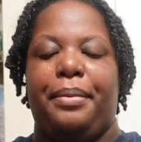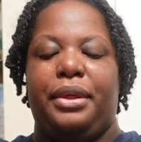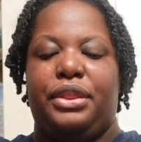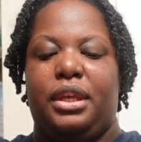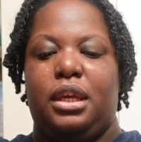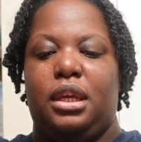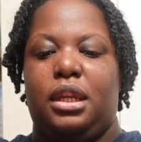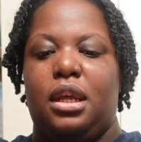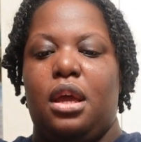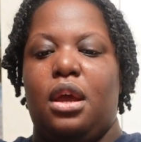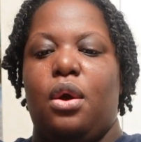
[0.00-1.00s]
But
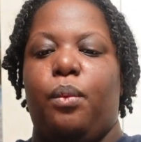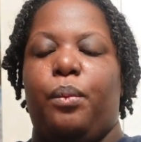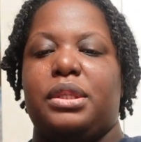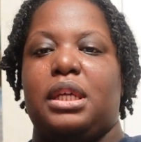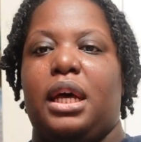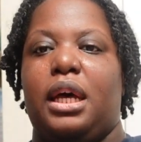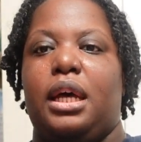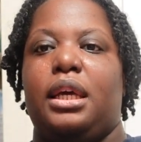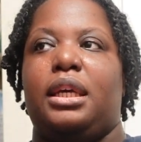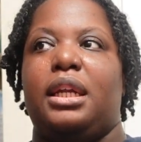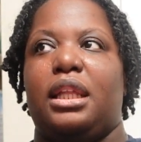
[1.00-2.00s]
then once
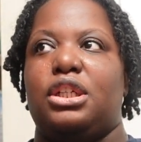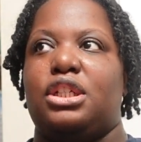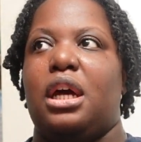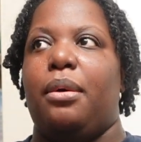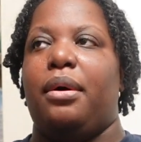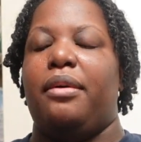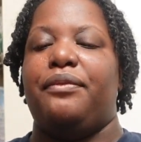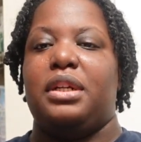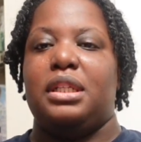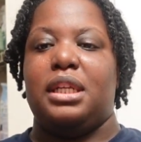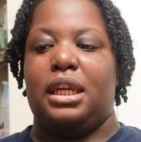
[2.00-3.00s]
I get out the shower, I'm
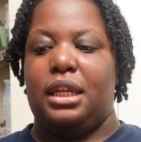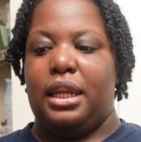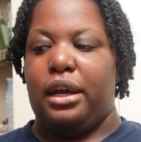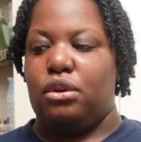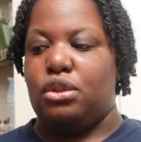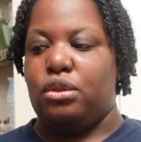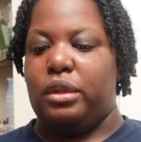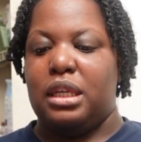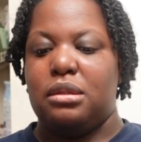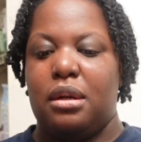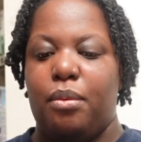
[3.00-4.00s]
gonna take it down. So
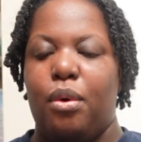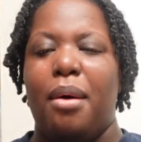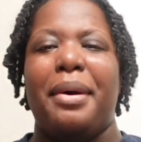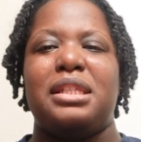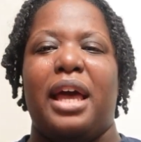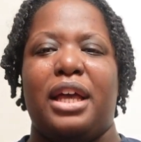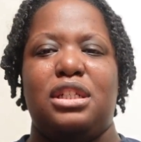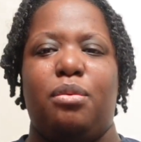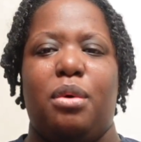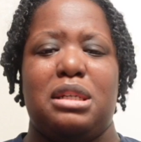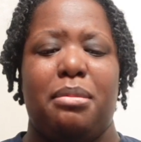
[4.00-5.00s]
that's what I'm, well, I'm about to
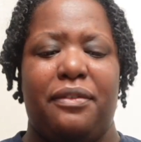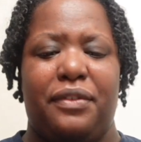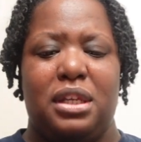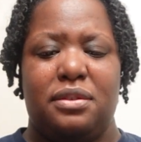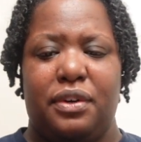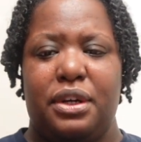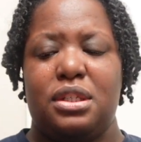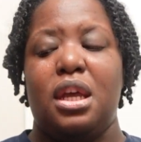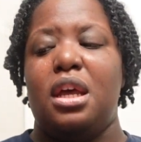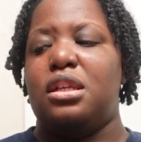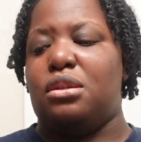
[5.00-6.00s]
actually wash my face
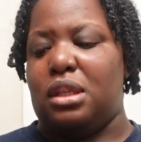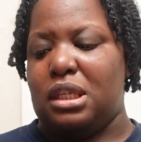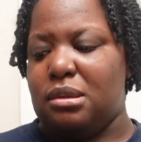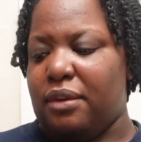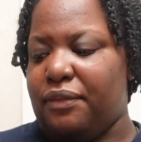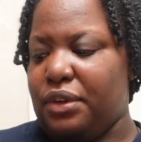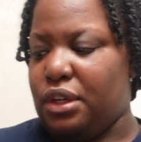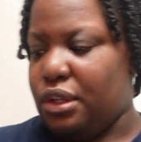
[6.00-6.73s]
first. So that's what I'm gonna